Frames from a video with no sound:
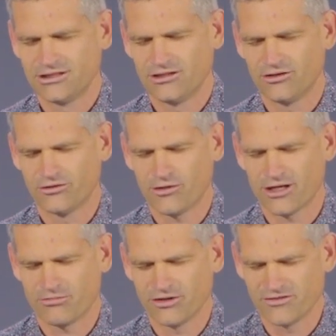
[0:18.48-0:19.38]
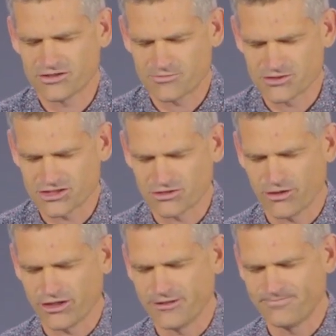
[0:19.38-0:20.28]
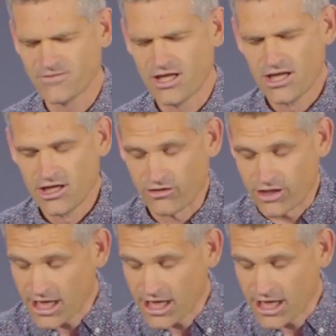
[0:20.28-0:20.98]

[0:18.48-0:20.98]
Oh, what a privileged position we're in. Lord,